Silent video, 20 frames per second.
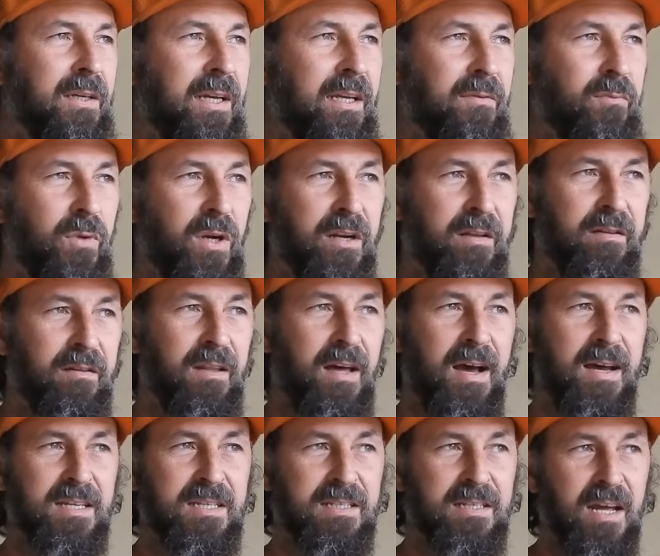in one of the
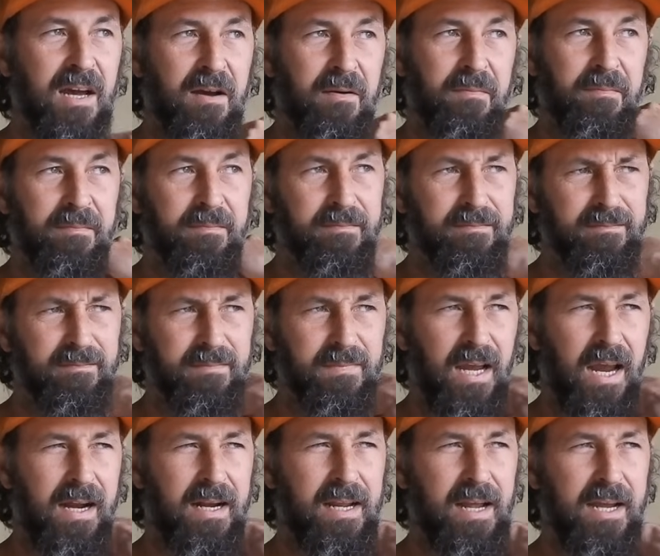last
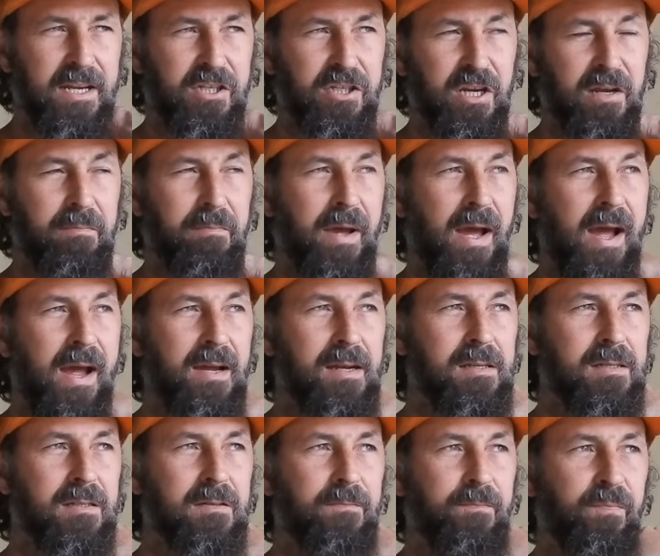88GM
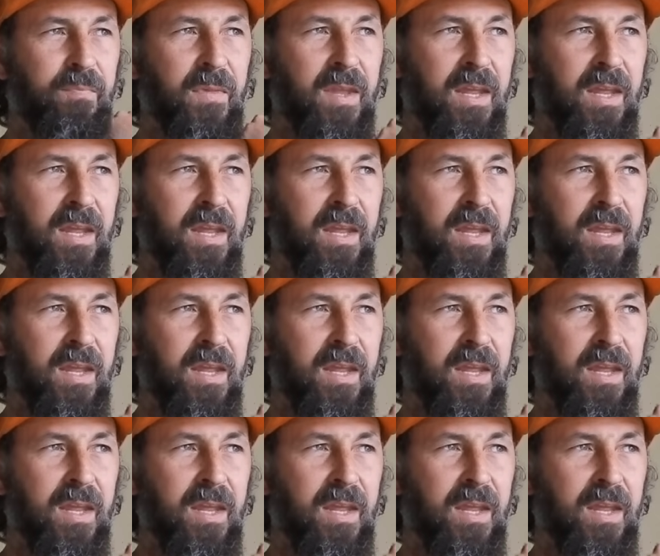mags.